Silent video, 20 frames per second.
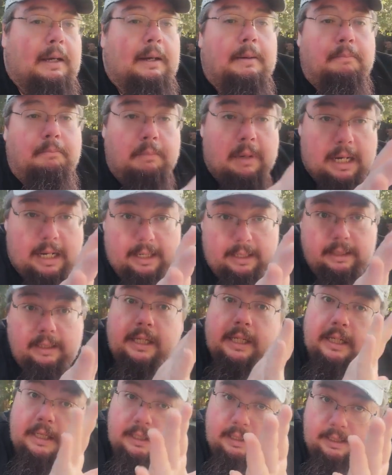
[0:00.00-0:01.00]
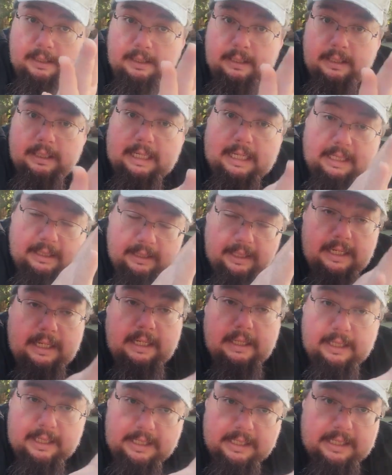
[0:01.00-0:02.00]
But
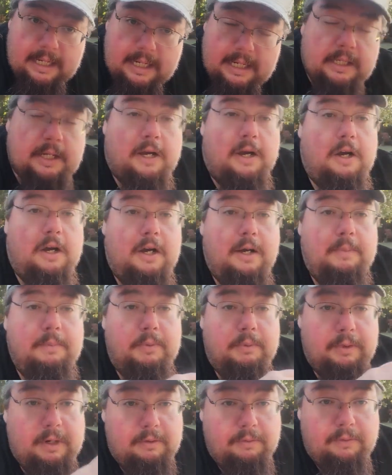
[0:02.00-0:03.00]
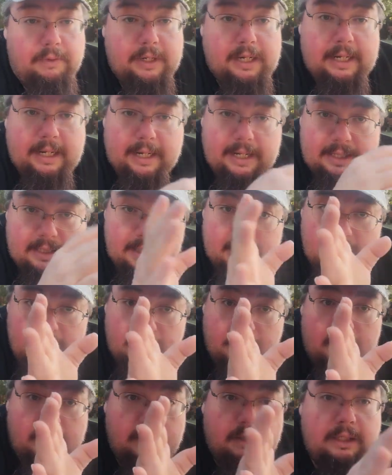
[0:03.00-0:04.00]
he stays calm. The referee
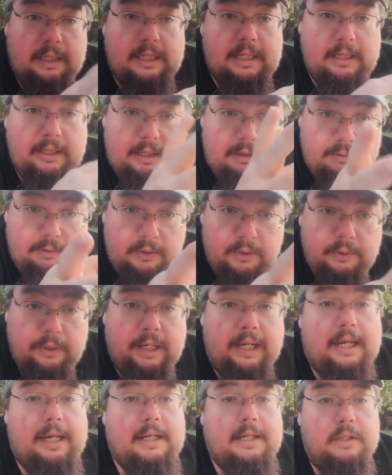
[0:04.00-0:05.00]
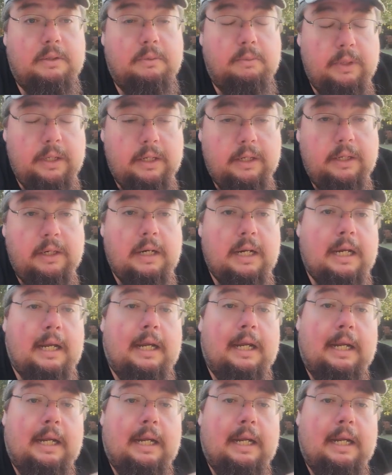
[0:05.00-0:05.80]
announces Chong Li, Evil Liu Kang is the winner.